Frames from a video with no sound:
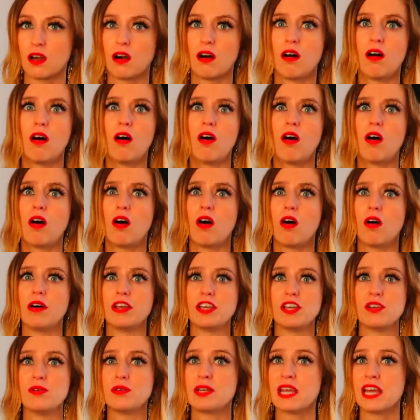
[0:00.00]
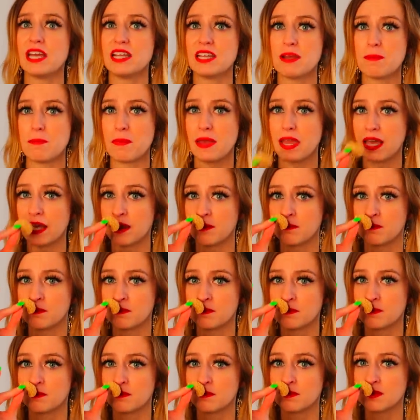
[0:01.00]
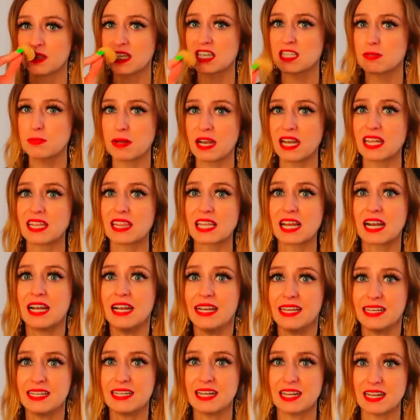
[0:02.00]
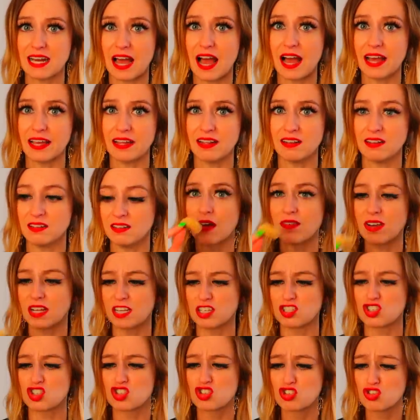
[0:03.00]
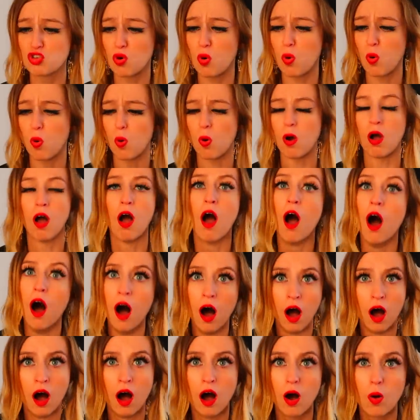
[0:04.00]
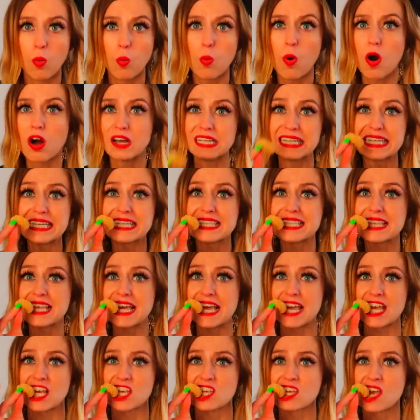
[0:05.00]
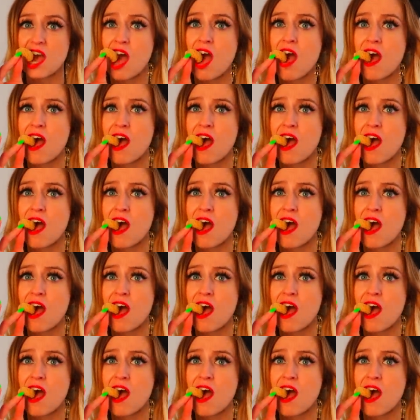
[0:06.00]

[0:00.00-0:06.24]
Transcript: Oh, are you kidding me? They smell like the cleaning aisle or like a store. What is this?